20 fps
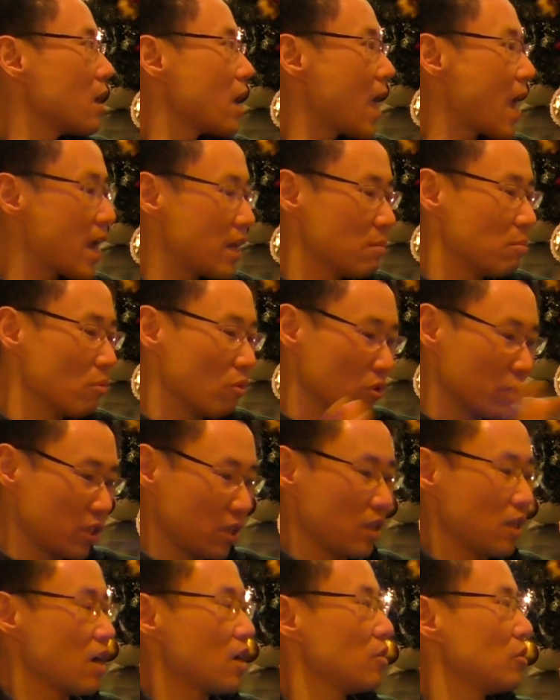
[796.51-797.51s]
Add more
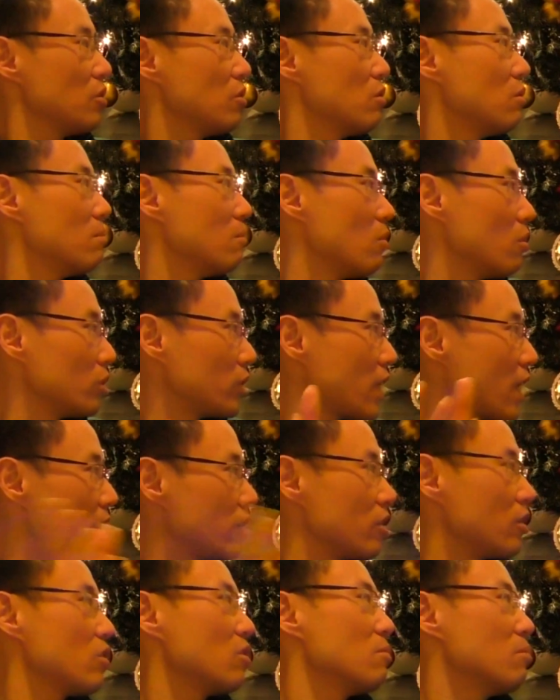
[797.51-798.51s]
scenario, more
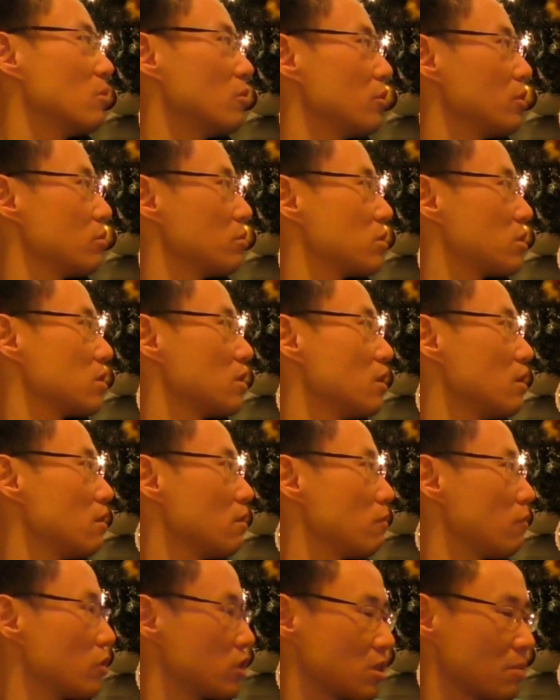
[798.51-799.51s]
technical modules
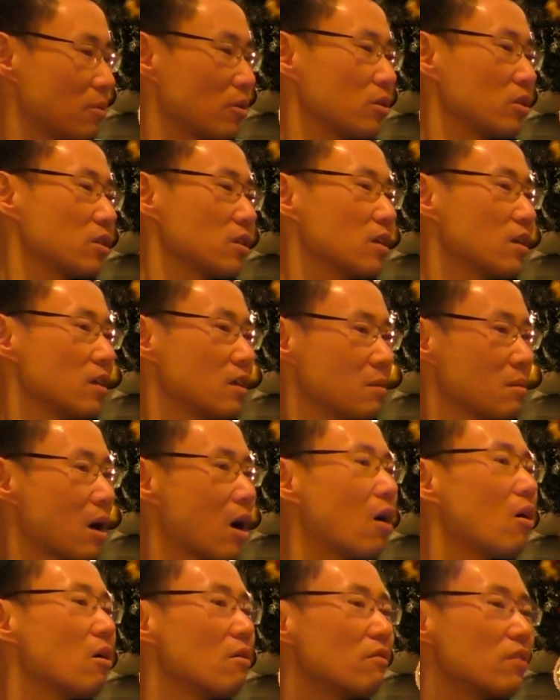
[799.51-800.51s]
That's for beautiful. Support.
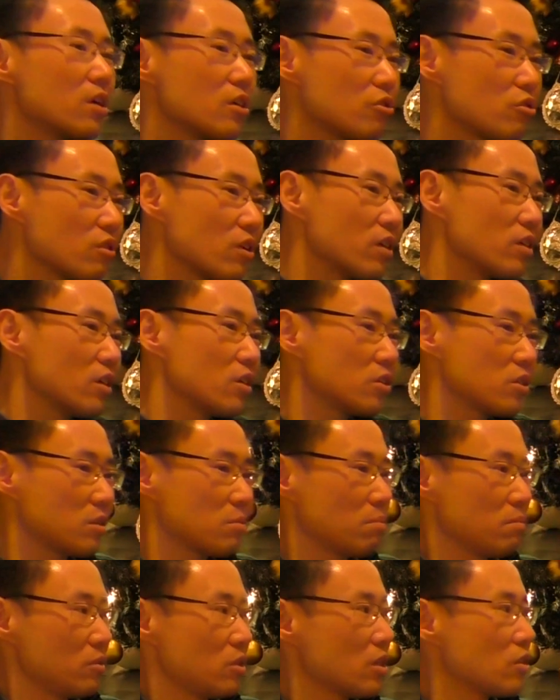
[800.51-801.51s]
Our version is,
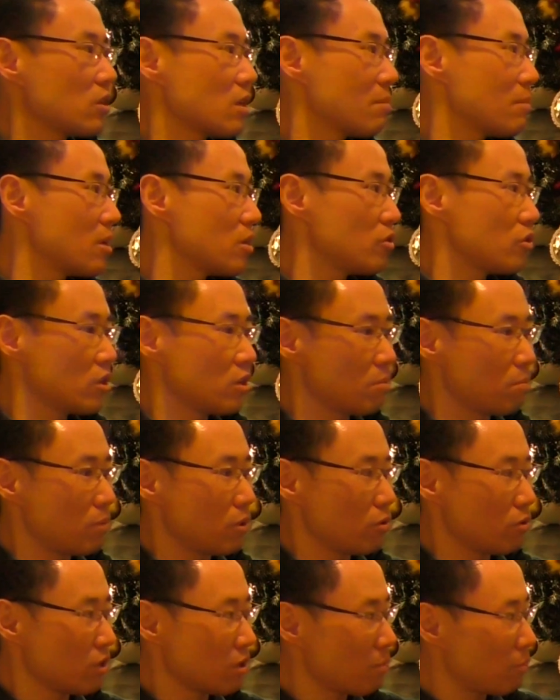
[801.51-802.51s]
just I mentioned,
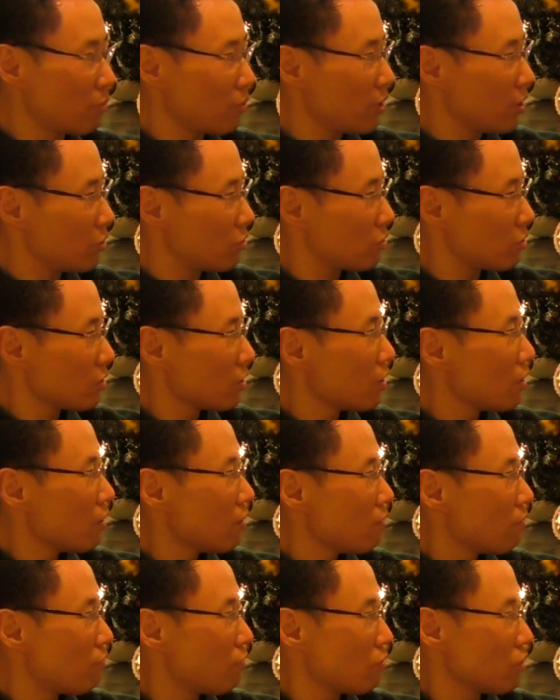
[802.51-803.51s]
build a bridge
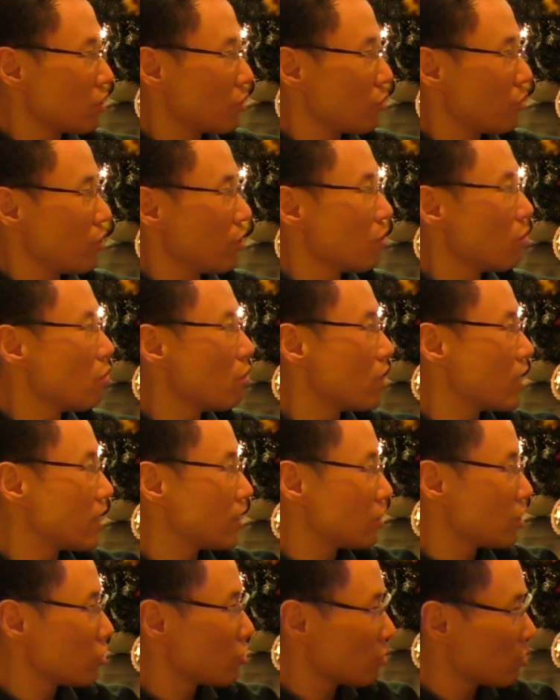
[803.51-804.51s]
for the real world
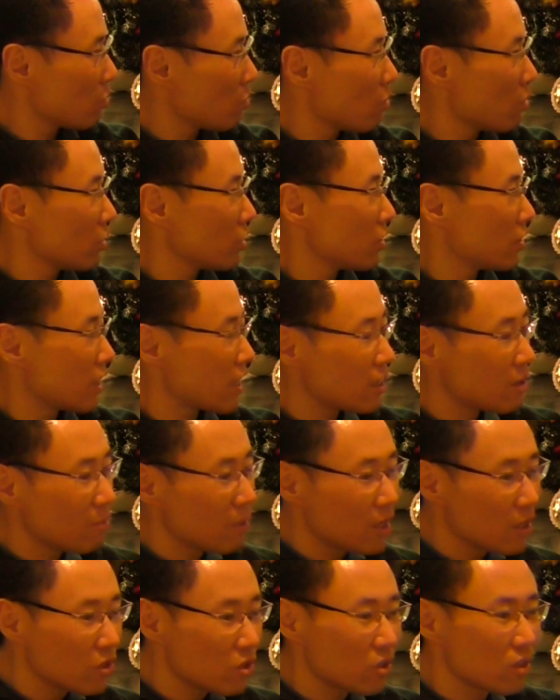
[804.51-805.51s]
and digital world. That
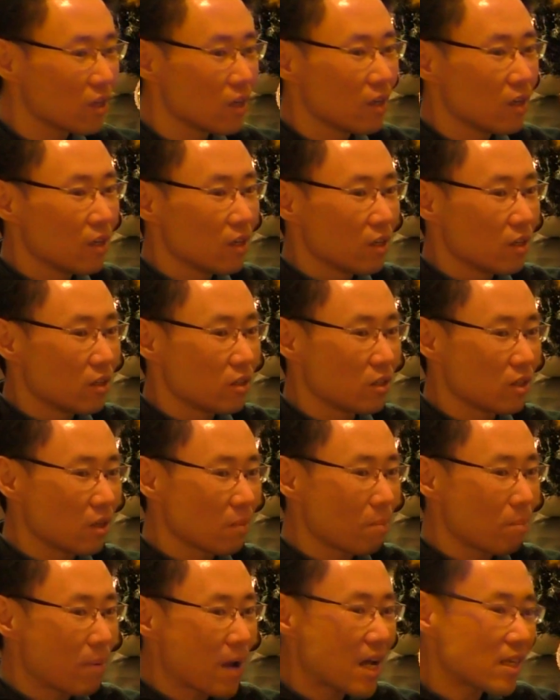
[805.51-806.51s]
means the
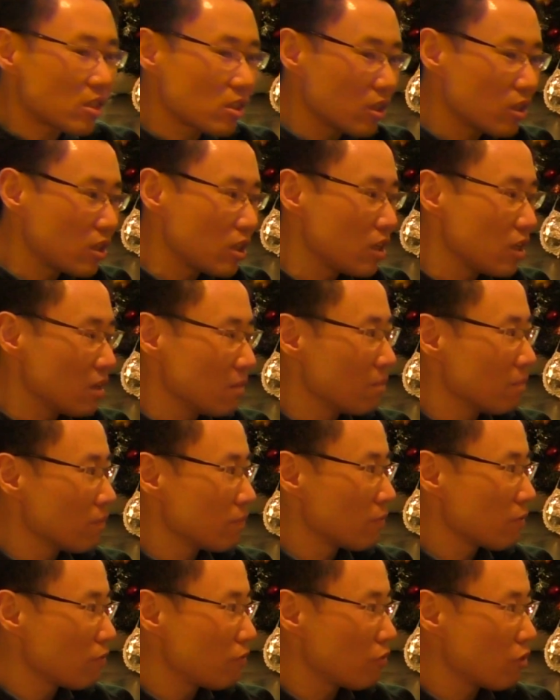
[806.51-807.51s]
best
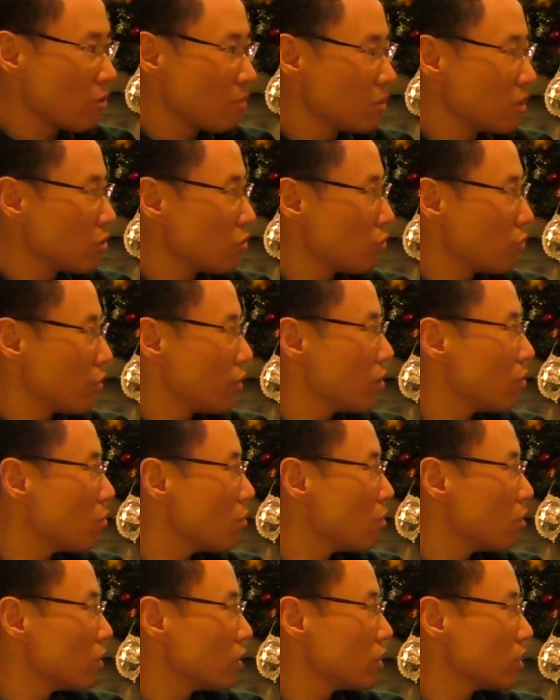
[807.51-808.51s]
team from the real
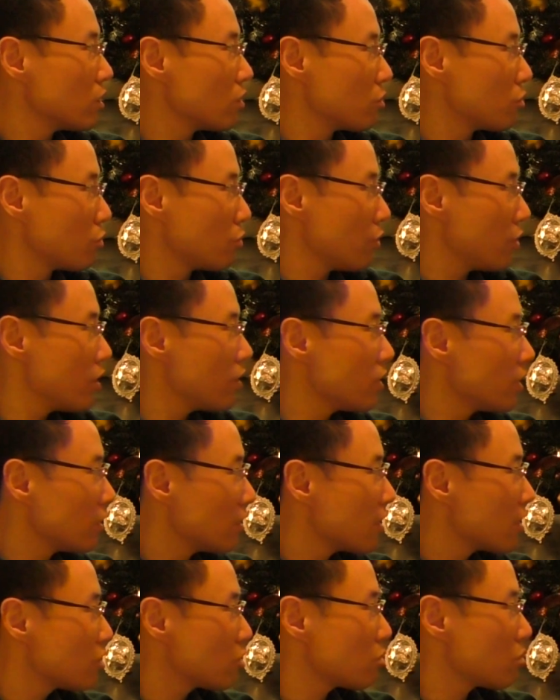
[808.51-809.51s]
world or real
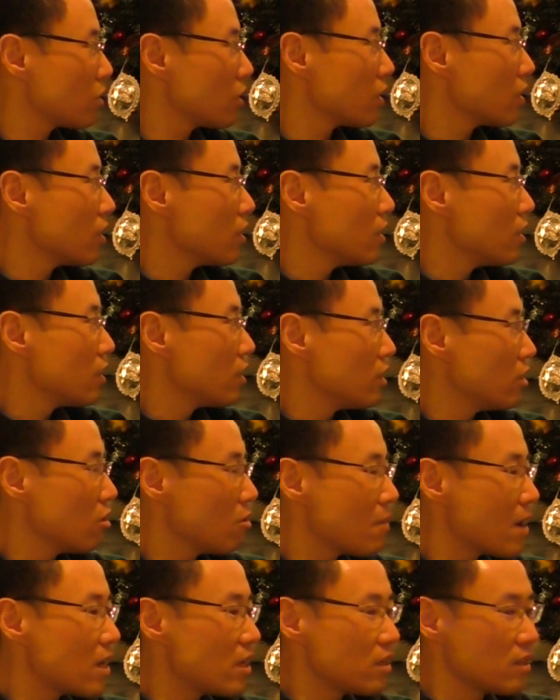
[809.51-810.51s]
industry,
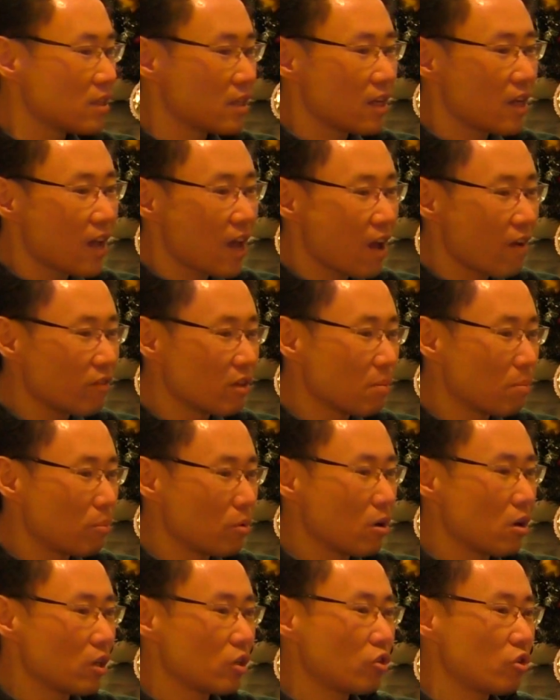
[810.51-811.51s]
no matter they have the
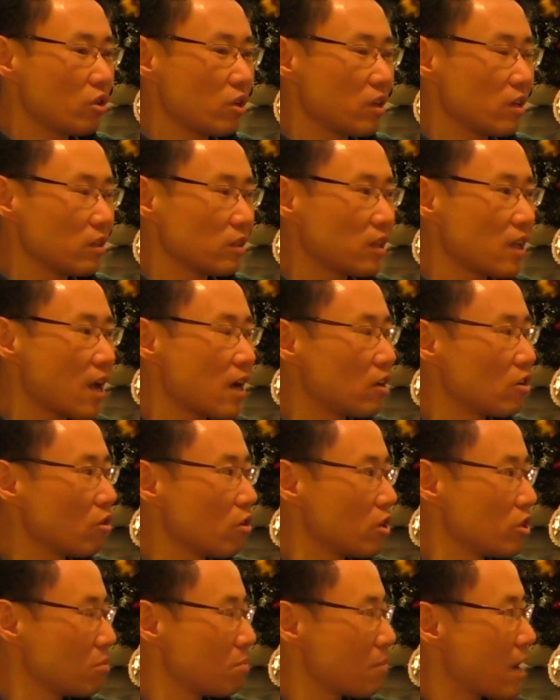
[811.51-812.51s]
blockchain
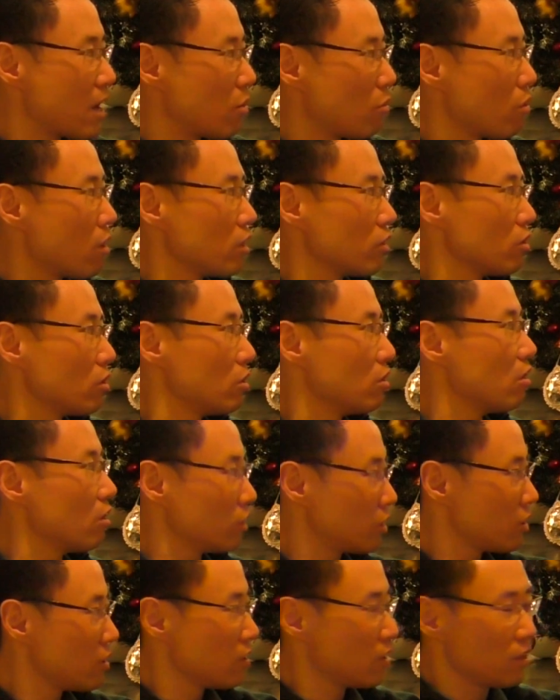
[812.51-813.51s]
technology background or
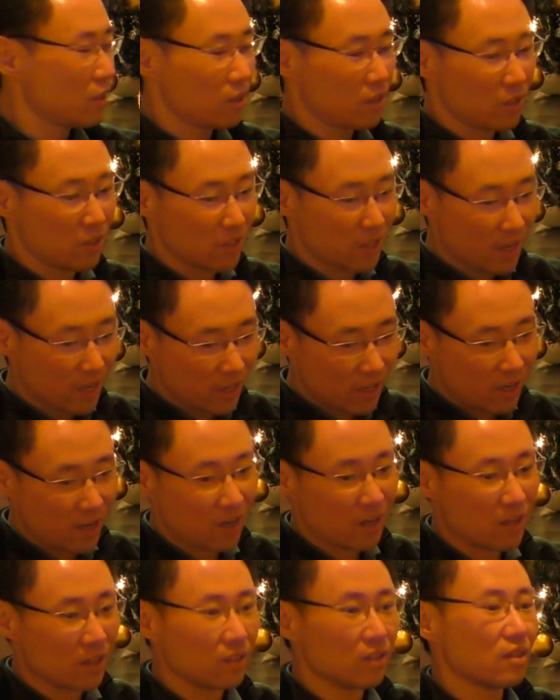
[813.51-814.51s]
not, they
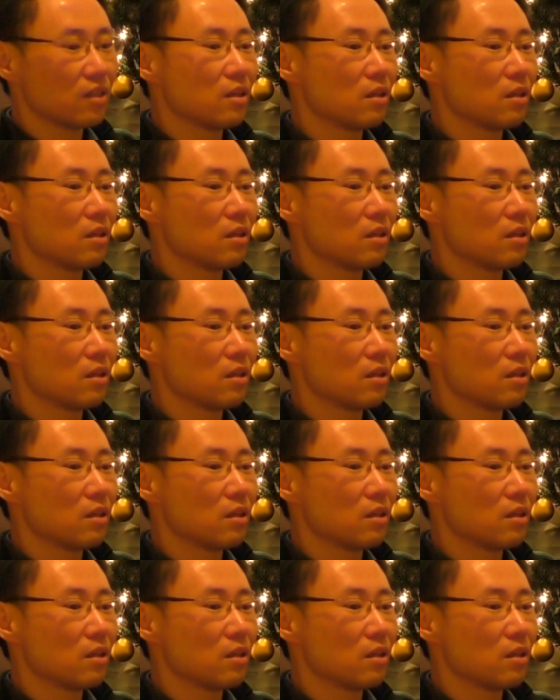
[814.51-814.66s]
can